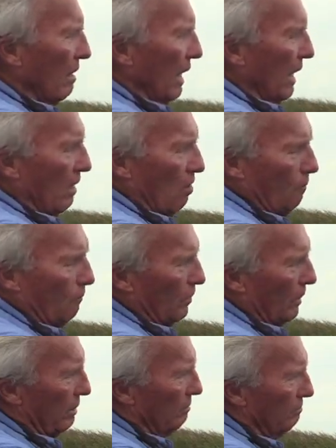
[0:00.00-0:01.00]
And
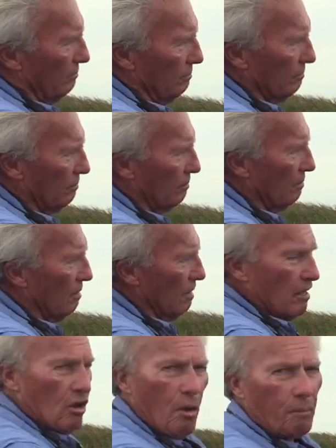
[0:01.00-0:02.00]
hopefully
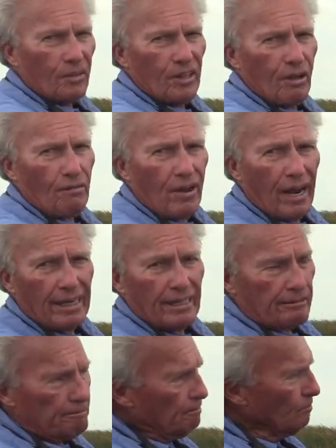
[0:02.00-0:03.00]
they'll find it.
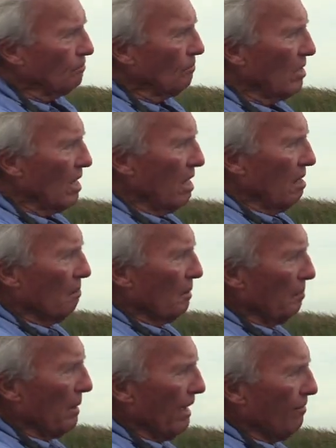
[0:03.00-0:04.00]

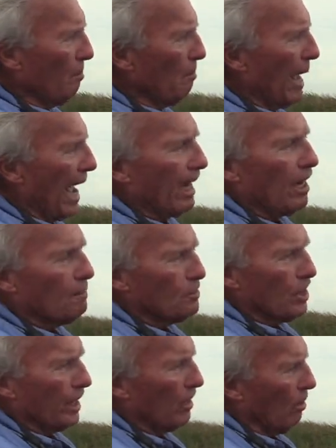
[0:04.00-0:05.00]
But have a backup
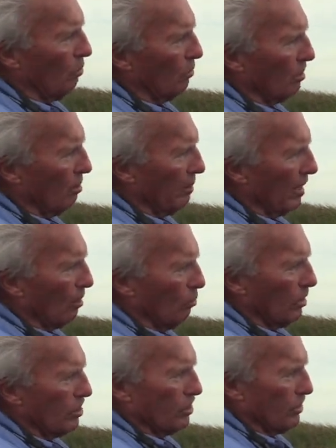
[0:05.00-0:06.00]
Cinco no matter
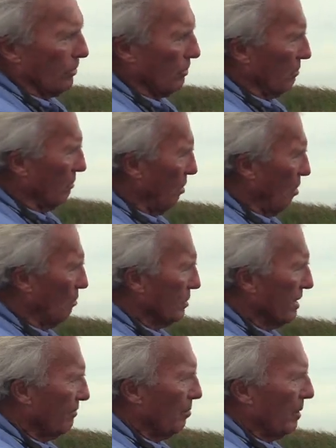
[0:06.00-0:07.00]
what you do. Always
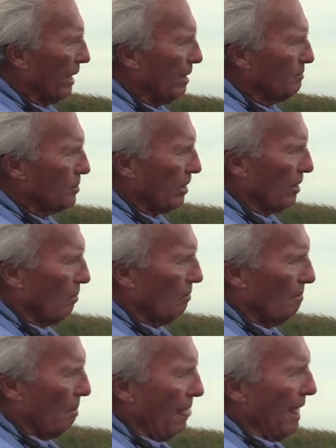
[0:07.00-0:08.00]
have a backup Cinco.
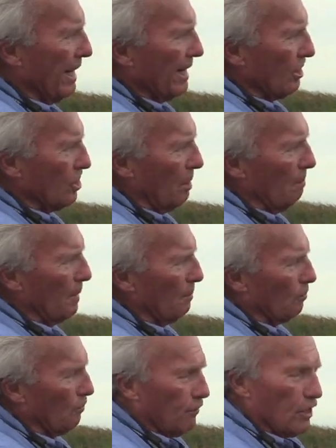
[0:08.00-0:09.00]
Now some
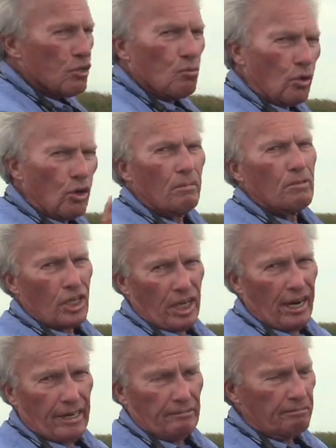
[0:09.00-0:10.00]
people fish worms at
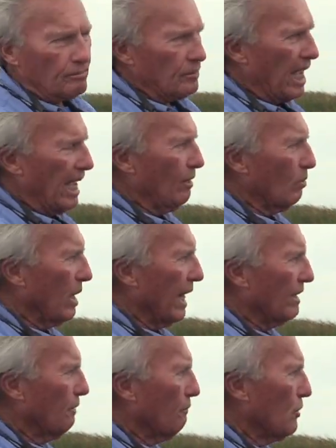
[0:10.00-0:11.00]
night. I don't
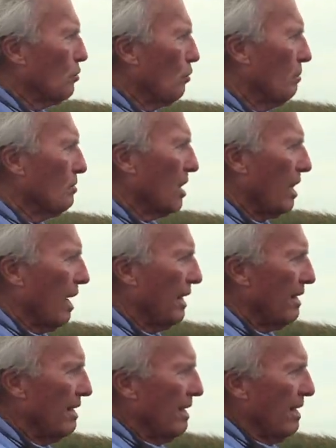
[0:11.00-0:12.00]
like to fish worms at
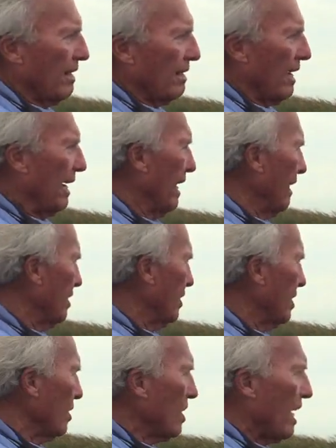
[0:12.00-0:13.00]
night.
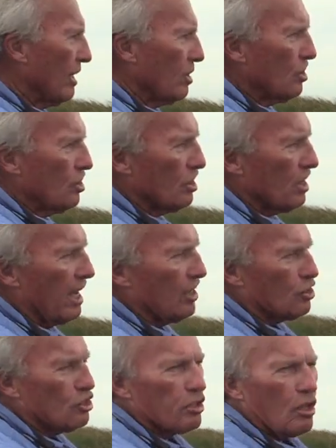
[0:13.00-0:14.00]
It's kind
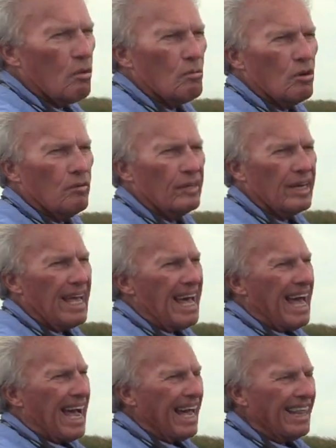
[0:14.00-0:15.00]
of slow moving.
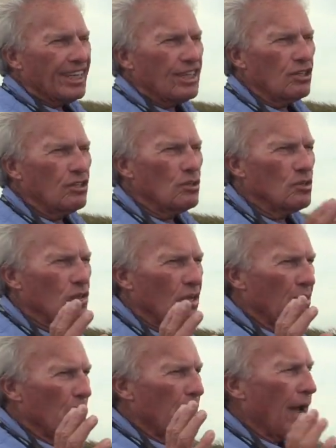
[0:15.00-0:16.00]
I like to use
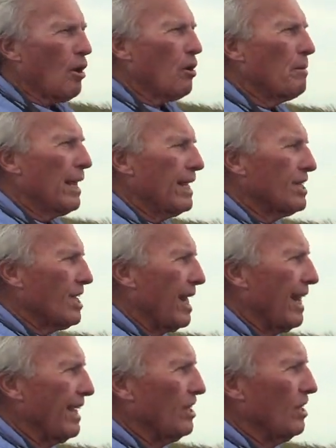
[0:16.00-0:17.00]
power baits. I
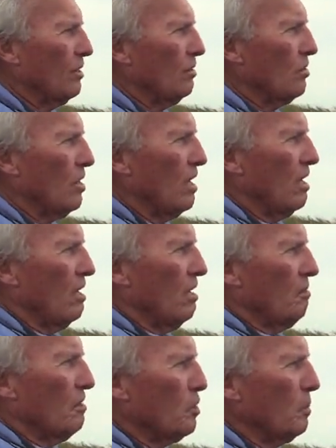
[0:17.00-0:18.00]
like to use
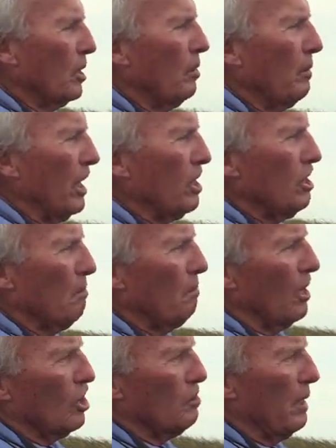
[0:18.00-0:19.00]
spinner baits and
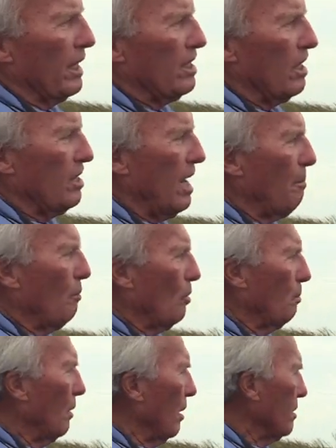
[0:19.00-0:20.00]
buzz baits and
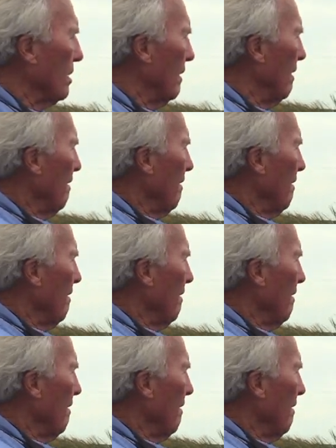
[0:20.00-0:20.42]
topwater plugs and